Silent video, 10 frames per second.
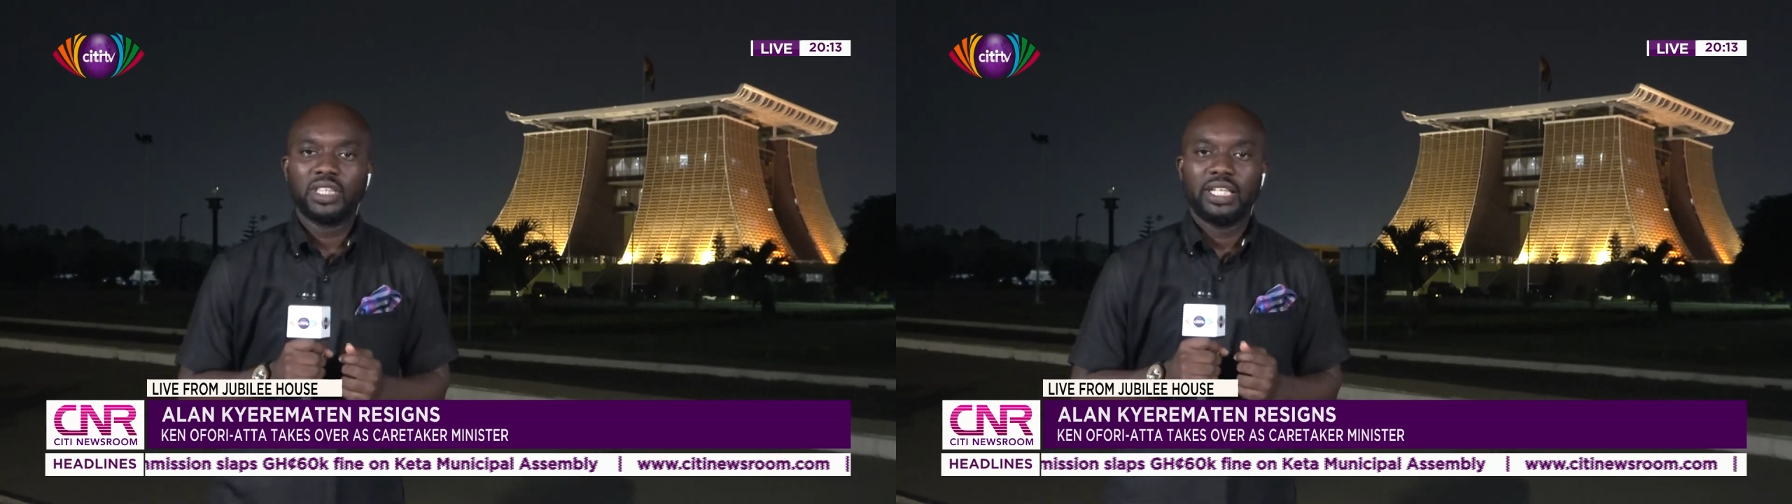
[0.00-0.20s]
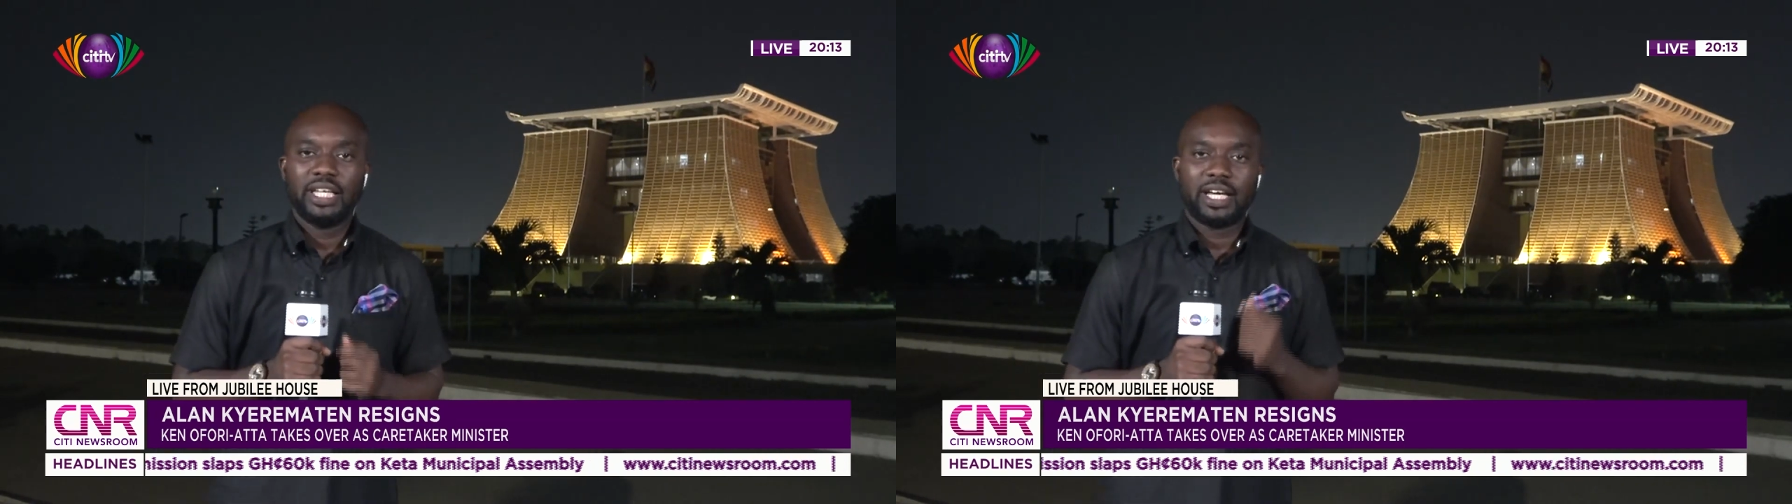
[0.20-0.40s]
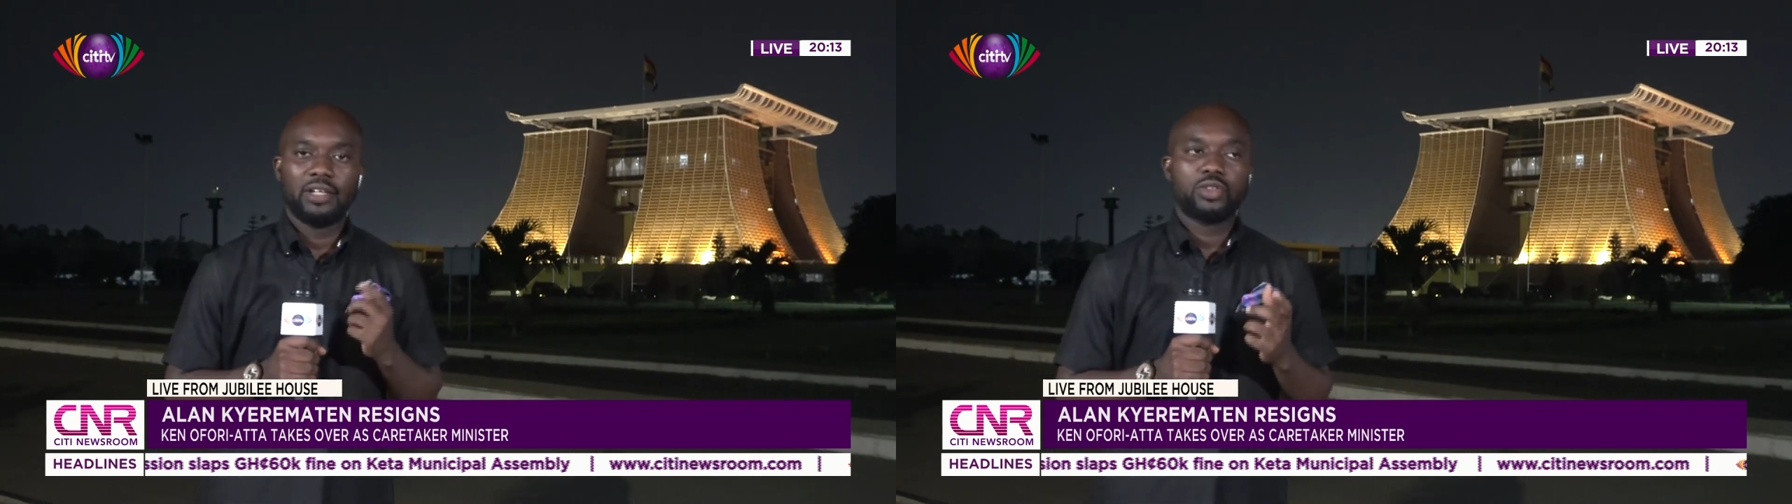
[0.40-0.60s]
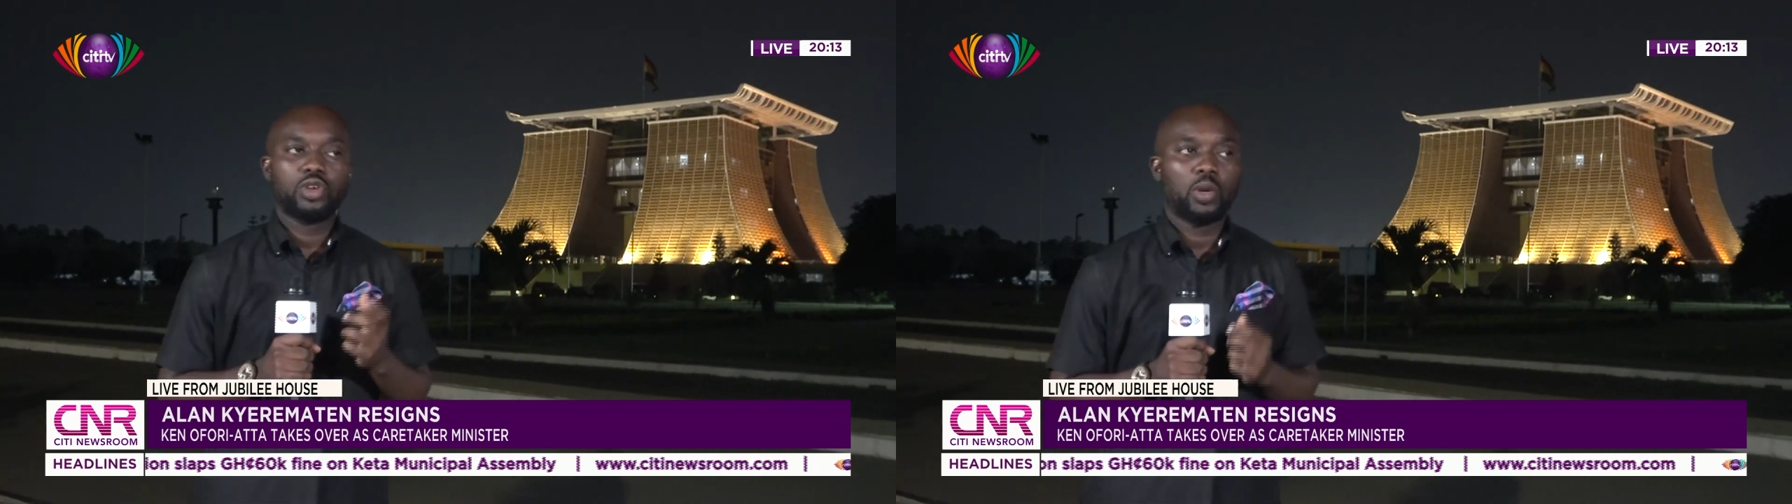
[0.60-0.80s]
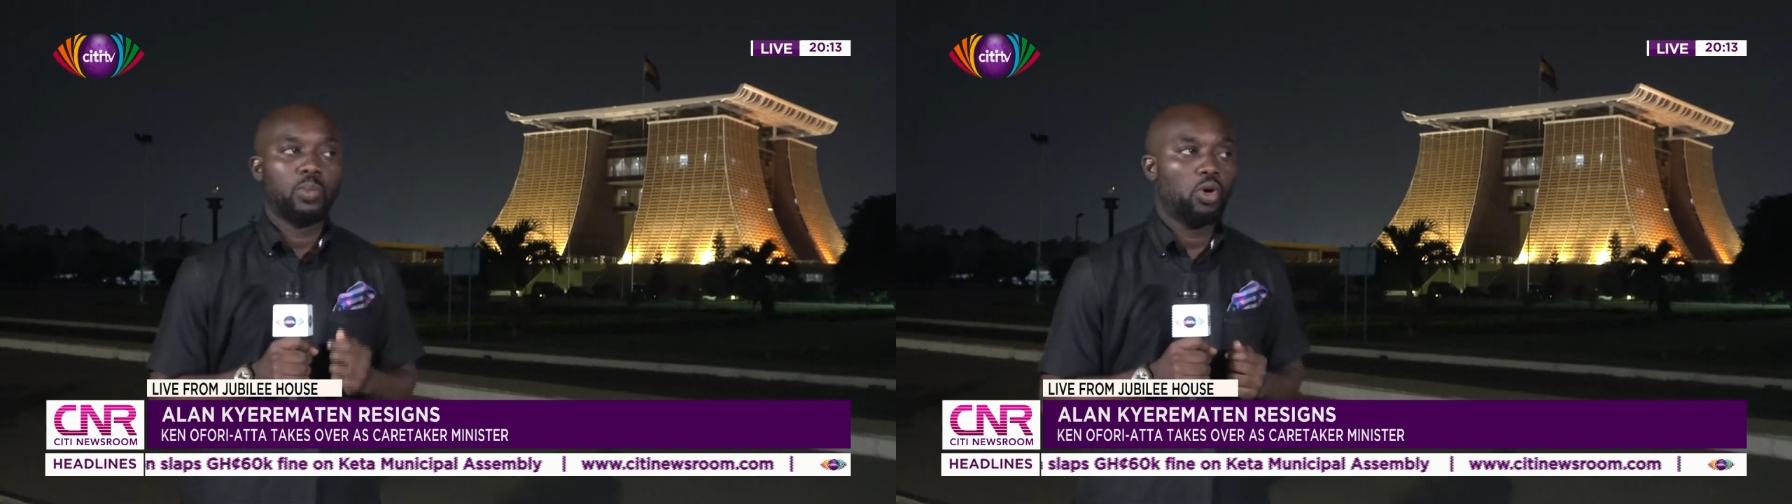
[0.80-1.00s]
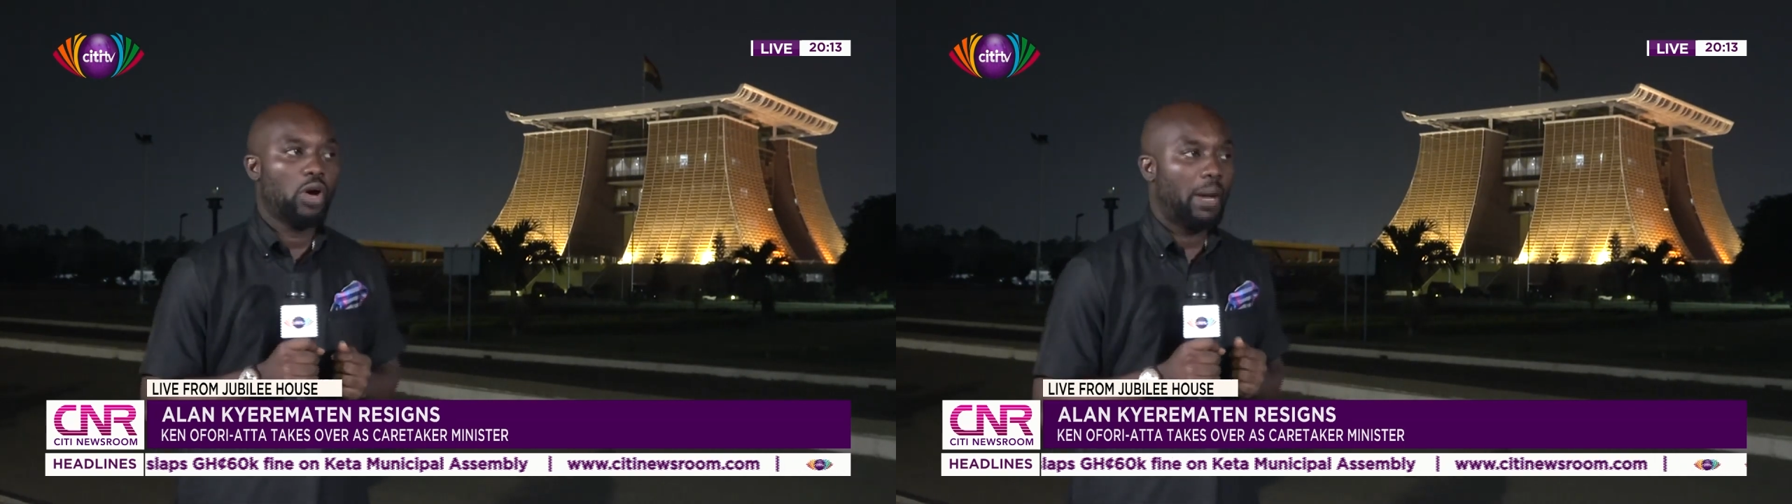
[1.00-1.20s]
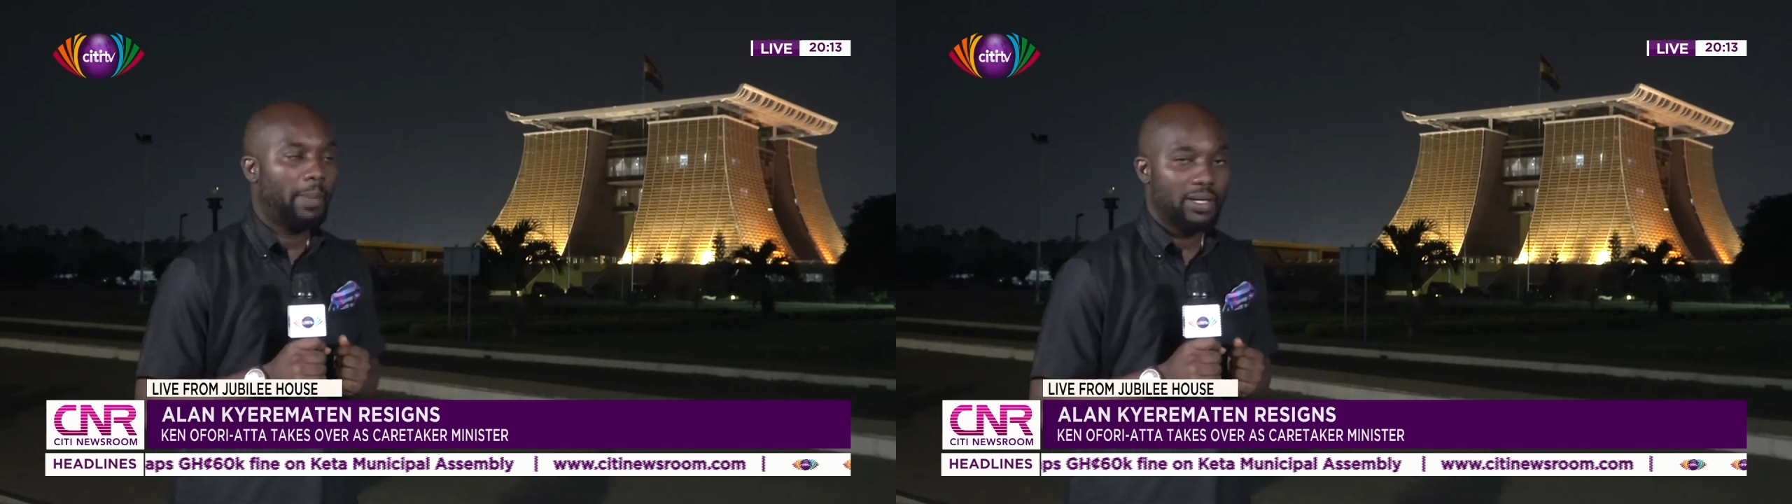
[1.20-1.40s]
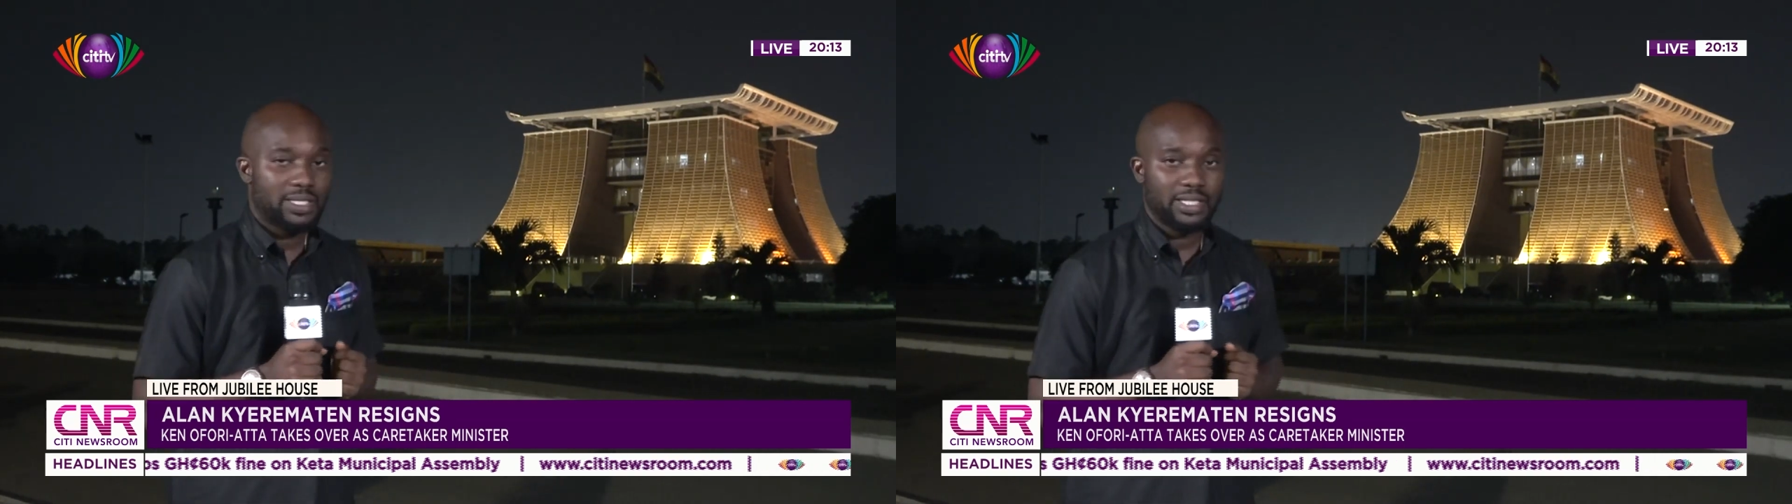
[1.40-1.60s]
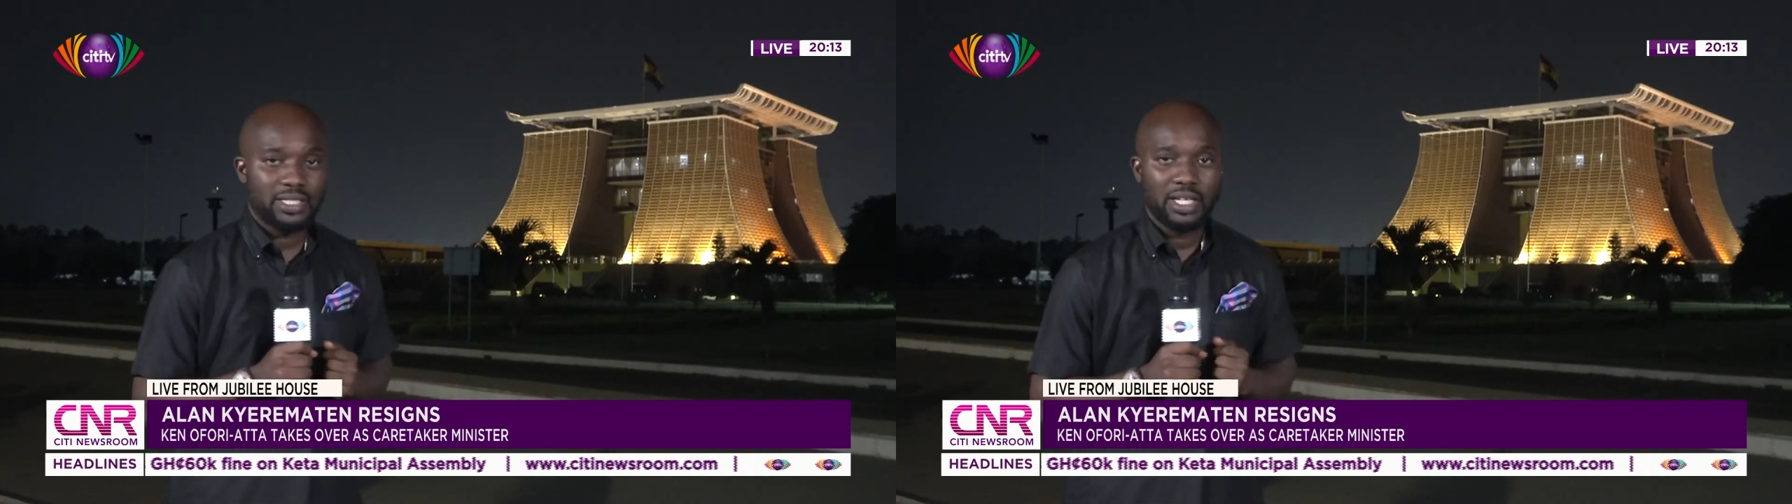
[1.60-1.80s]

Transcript: they can talk more about it.